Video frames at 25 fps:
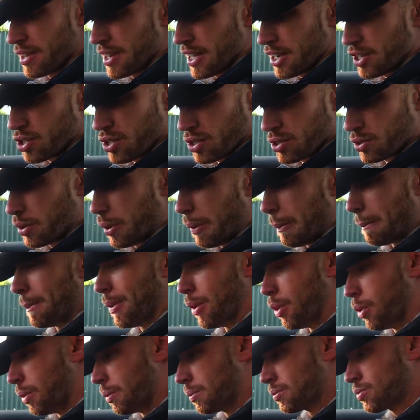and they just go
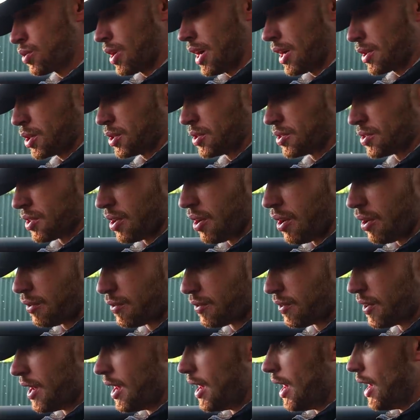boom, traction's
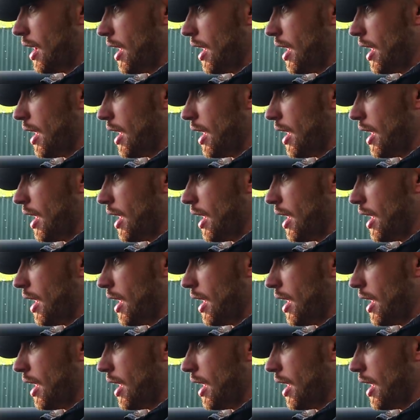off